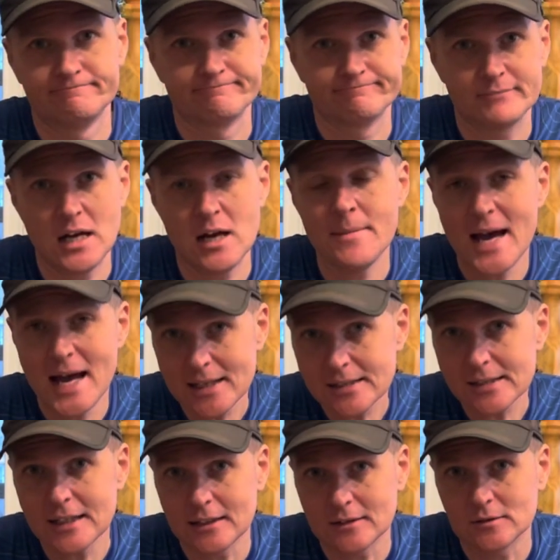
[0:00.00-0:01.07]
I'm
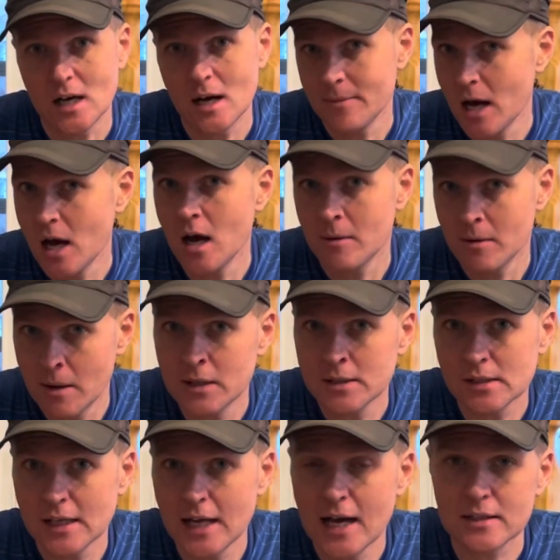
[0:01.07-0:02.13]
asking. I'm
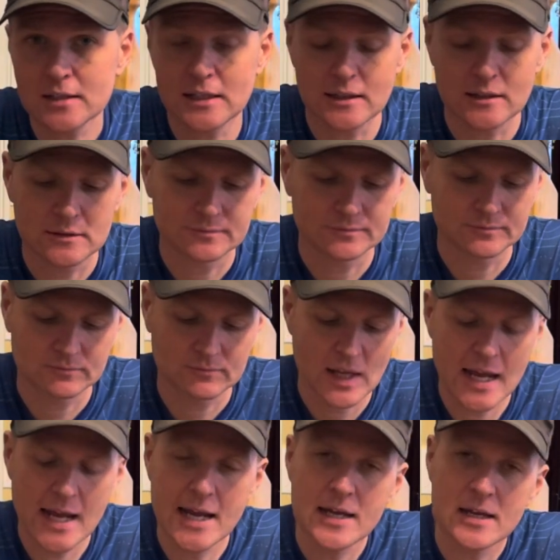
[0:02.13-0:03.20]
honestly asking.
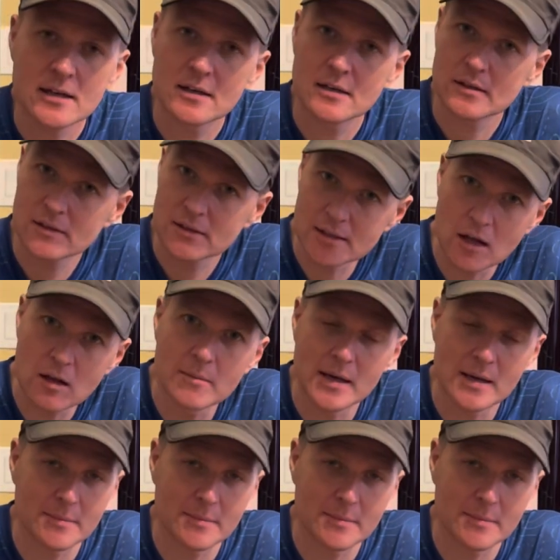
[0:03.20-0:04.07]
A, sell my